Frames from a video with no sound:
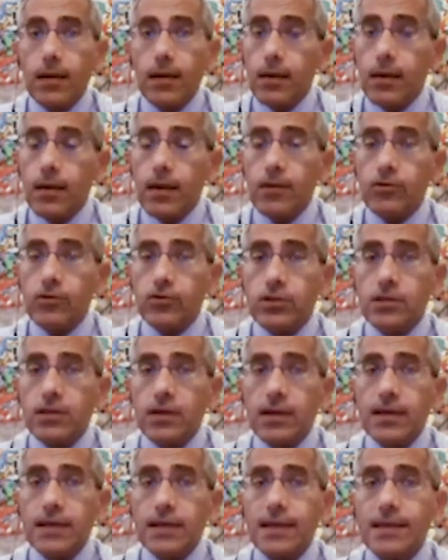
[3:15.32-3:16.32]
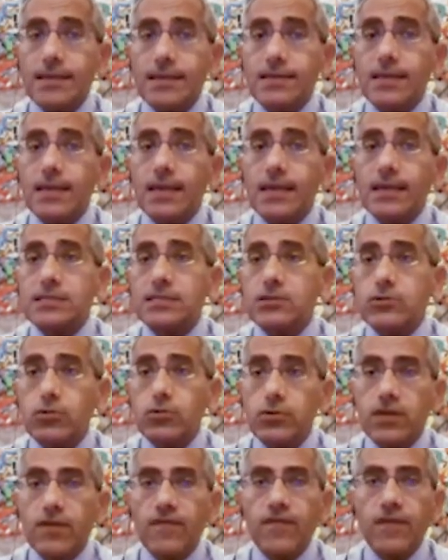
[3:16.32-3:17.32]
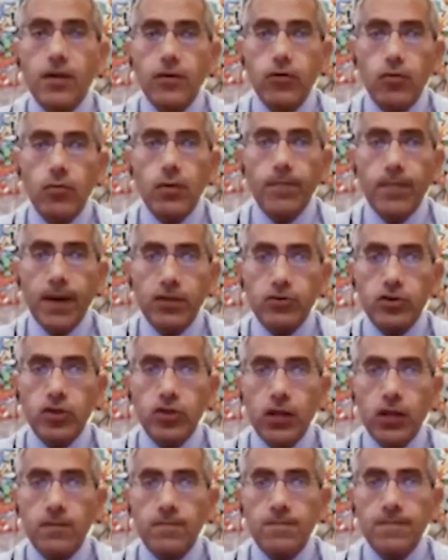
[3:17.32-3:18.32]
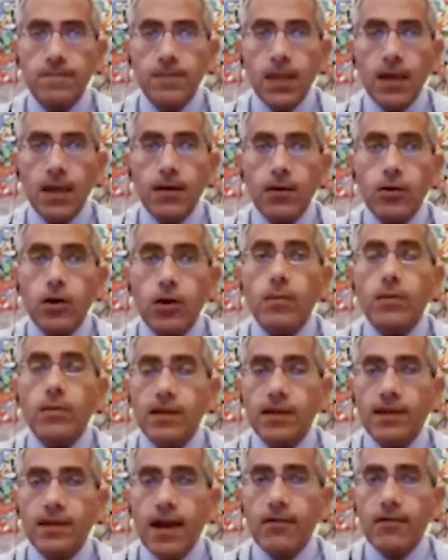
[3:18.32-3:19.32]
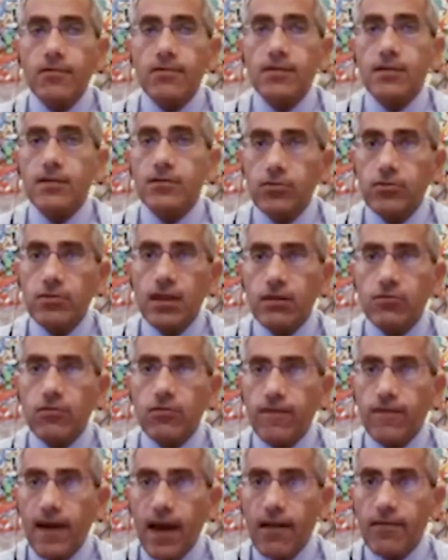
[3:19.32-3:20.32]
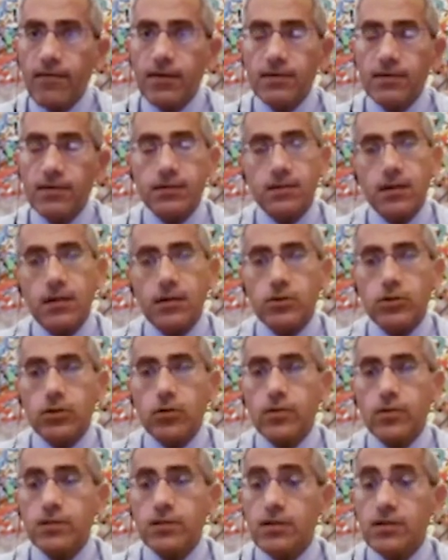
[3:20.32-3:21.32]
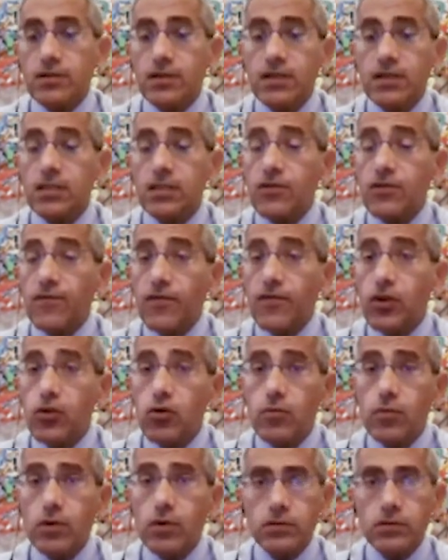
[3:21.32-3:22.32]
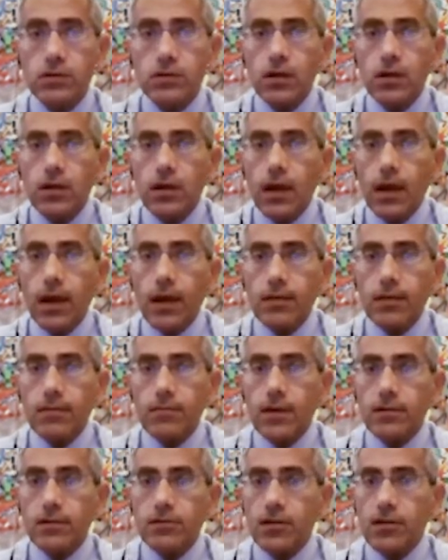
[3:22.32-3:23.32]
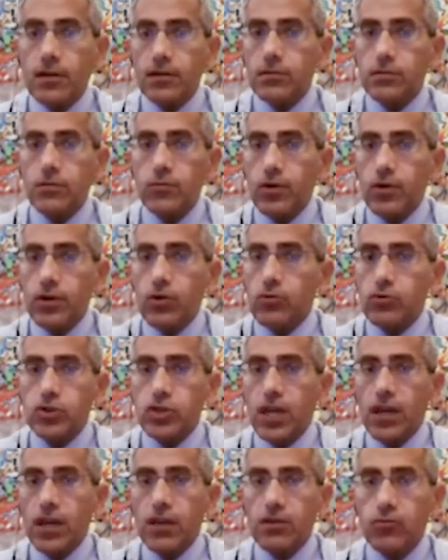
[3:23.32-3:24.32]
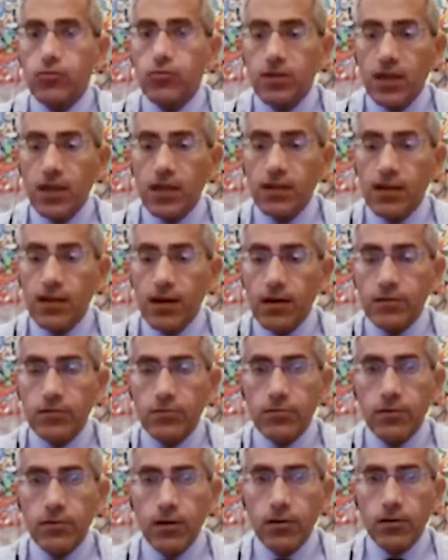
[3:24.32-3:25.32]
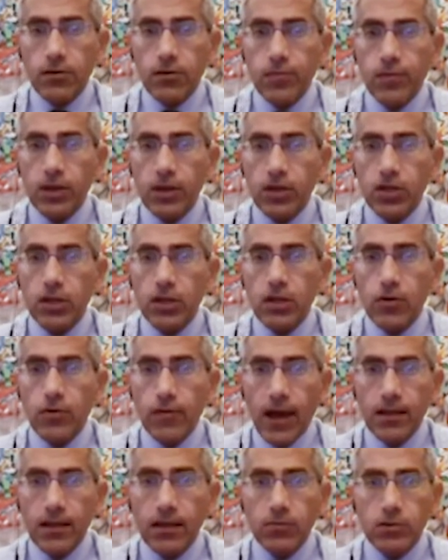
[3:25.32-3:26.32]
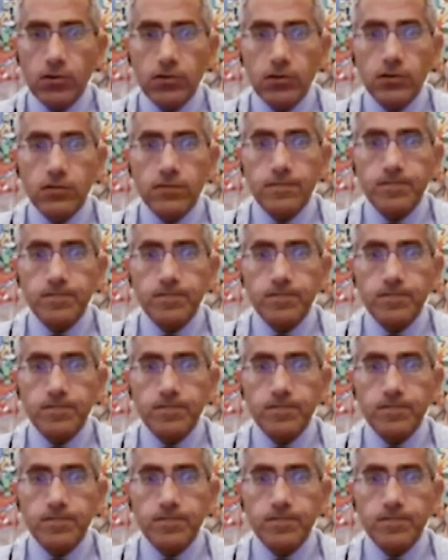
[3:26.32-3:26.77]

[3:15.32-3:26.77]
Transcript: interestingly, it's an exclusively human pathogen, commonly carried in the nasopharynx. So it's a disease of humans and we don't share it with any other species or animals.